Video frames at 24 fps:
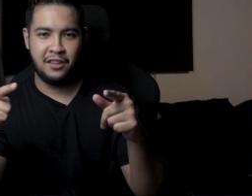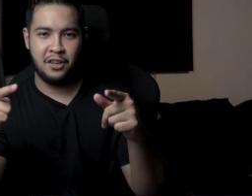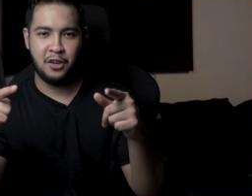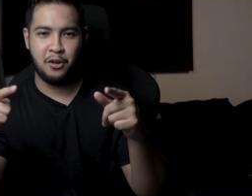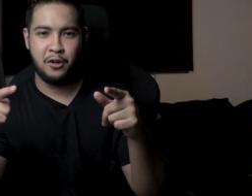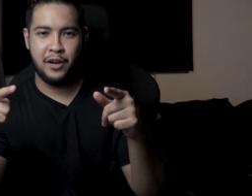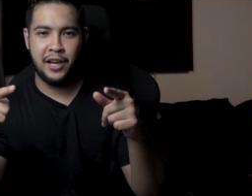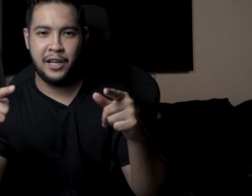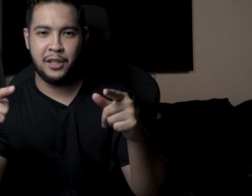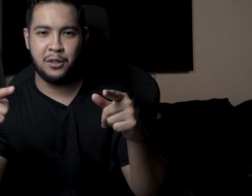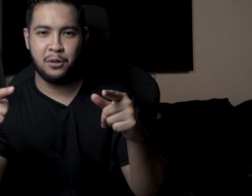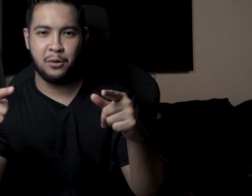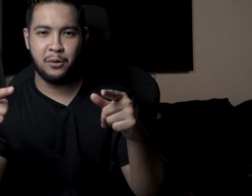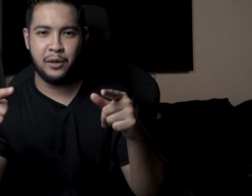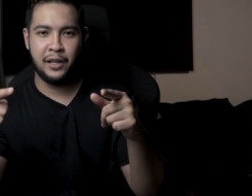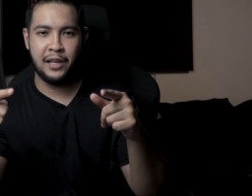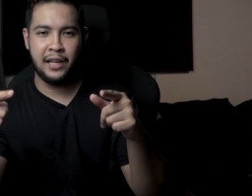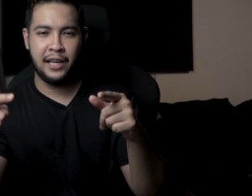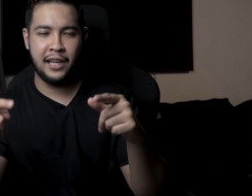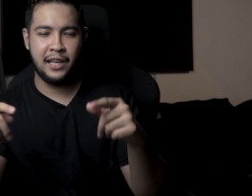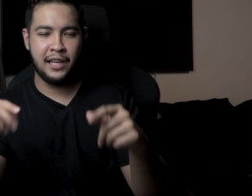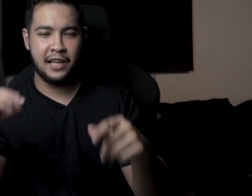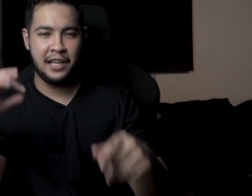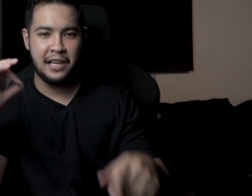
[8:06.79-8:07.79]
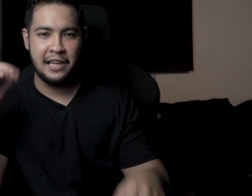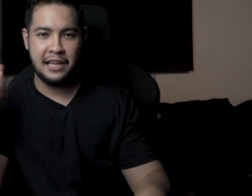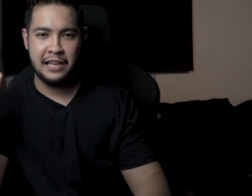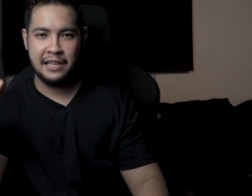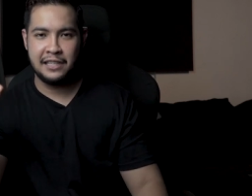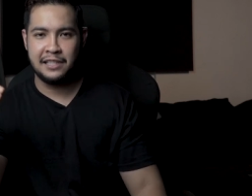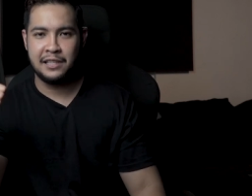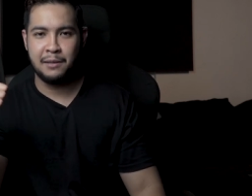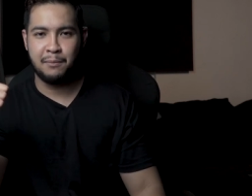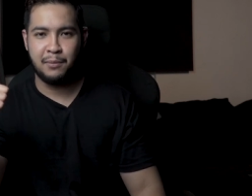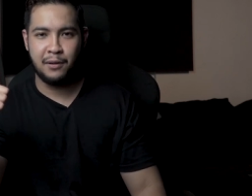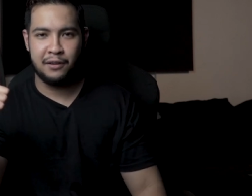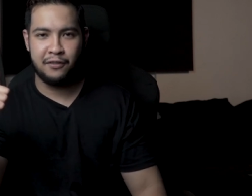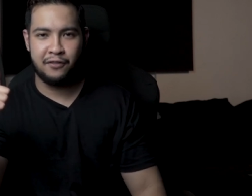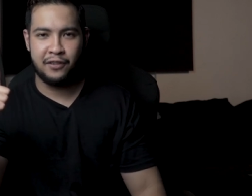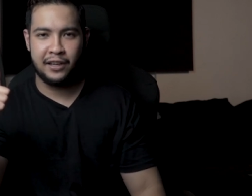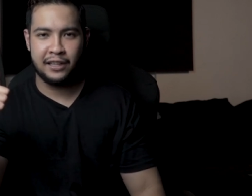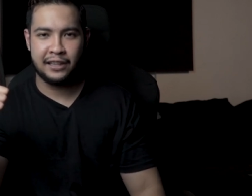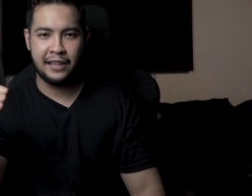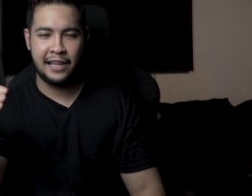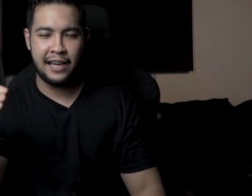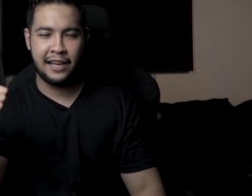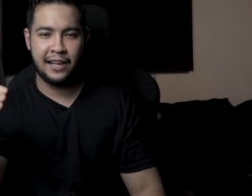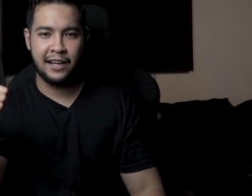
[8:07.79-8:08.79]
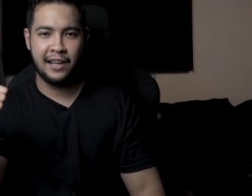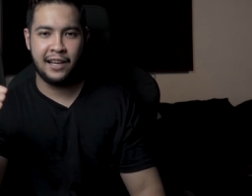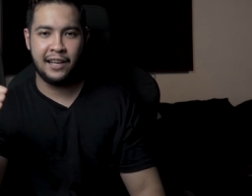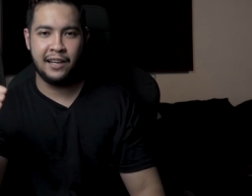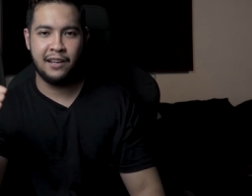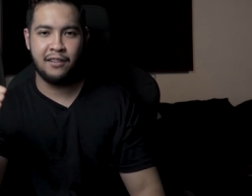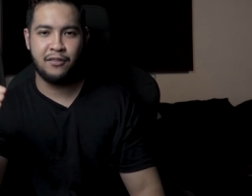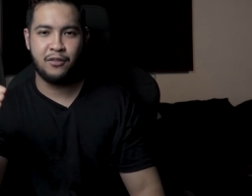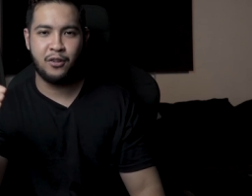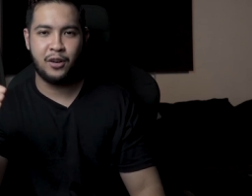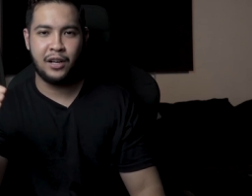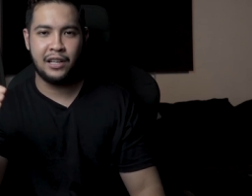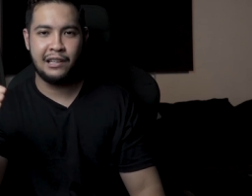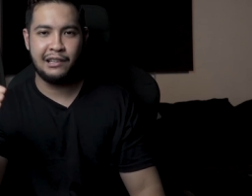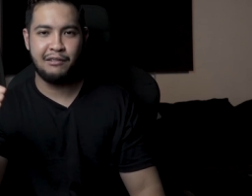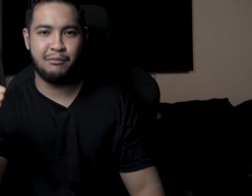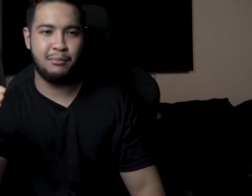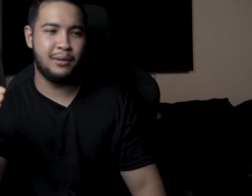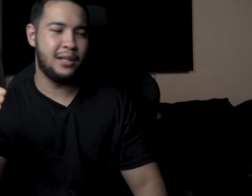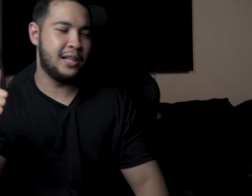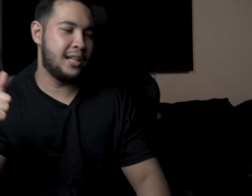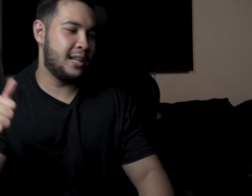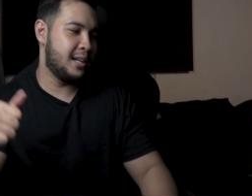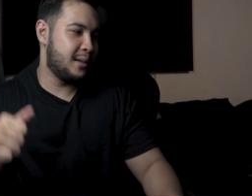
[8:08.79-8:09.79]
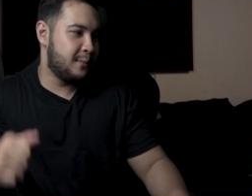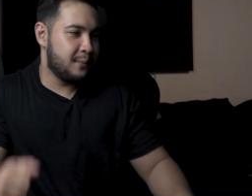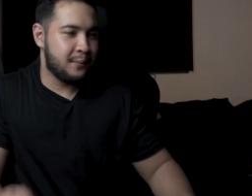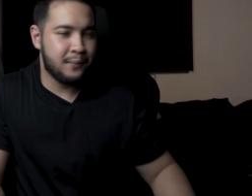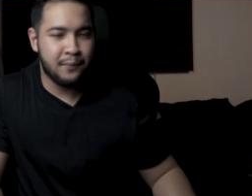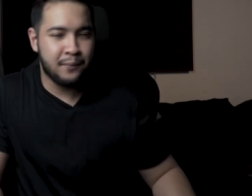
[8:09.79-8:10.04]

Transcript: Create to relate is the perfect tagline for Alif Burger.